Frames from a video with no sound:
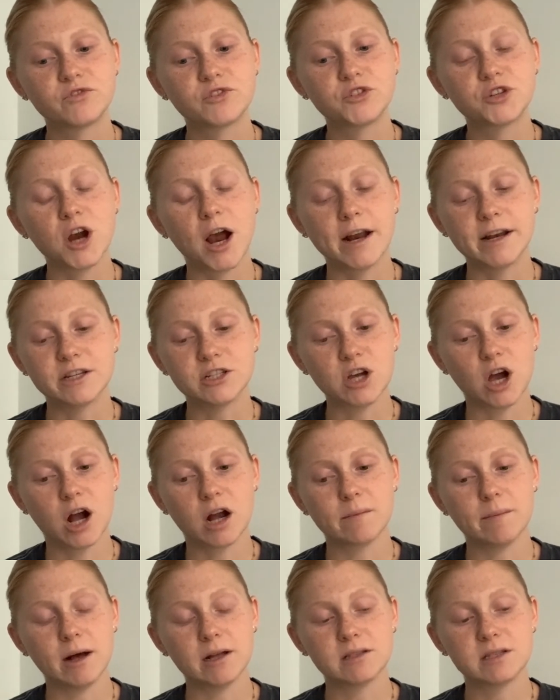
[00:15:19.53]
try to
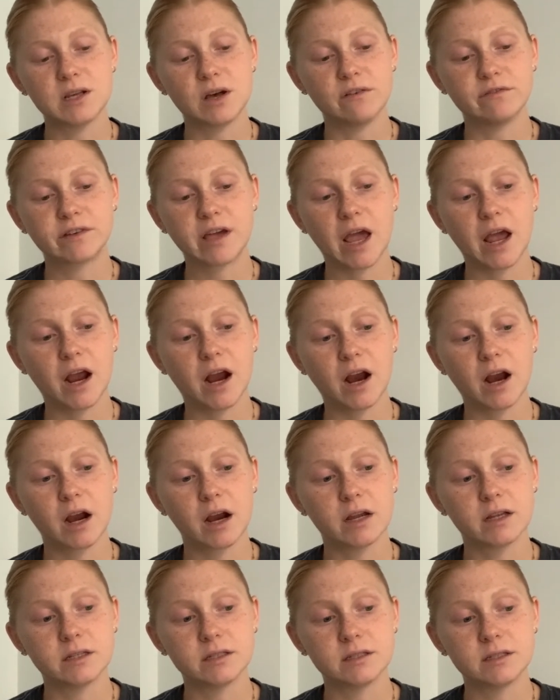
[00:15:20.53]
talk about
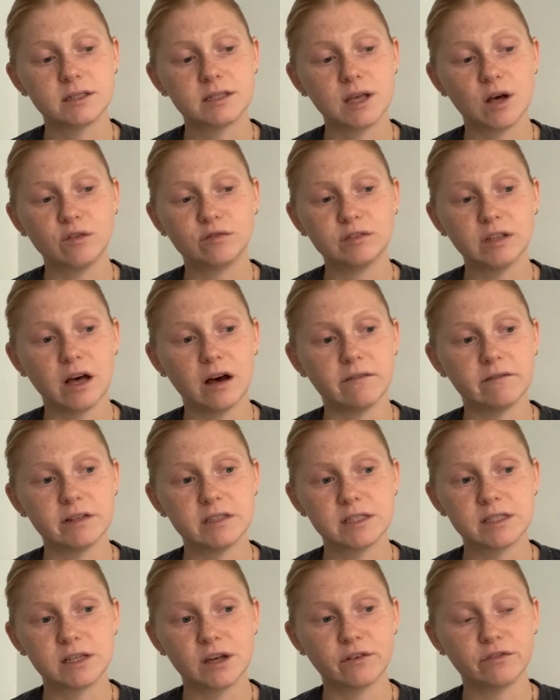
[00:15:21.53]
self-care and self-love
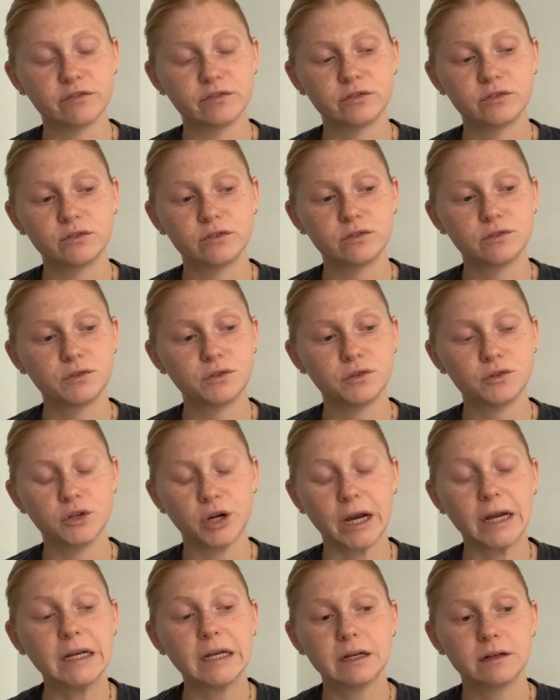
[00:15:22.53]
and self
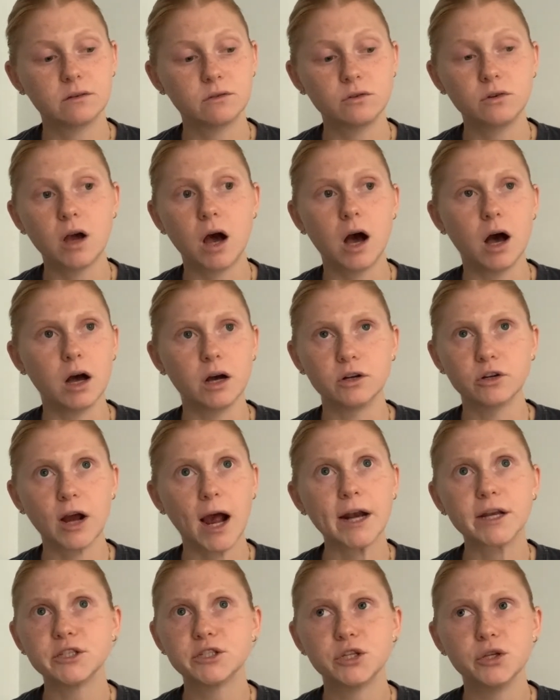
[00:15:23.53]
great uh,
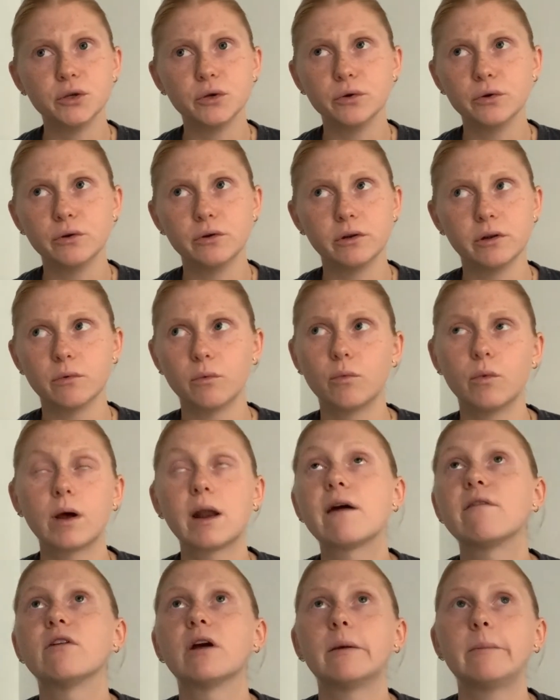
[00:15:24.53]
gratitude or
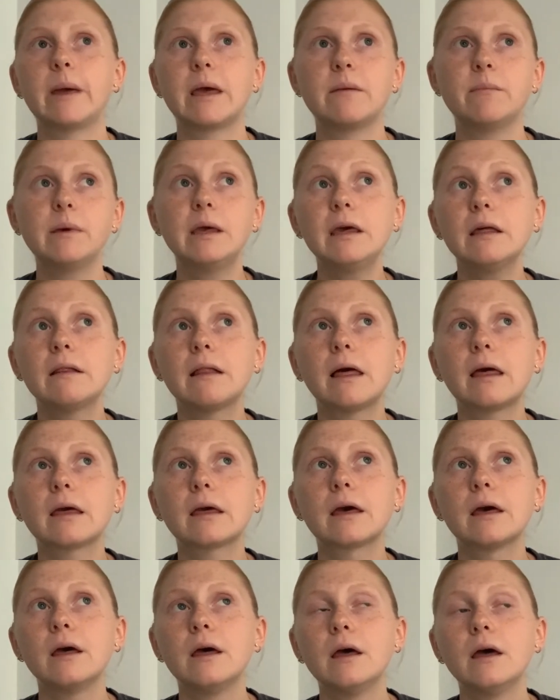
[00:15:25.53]
whatever it may be like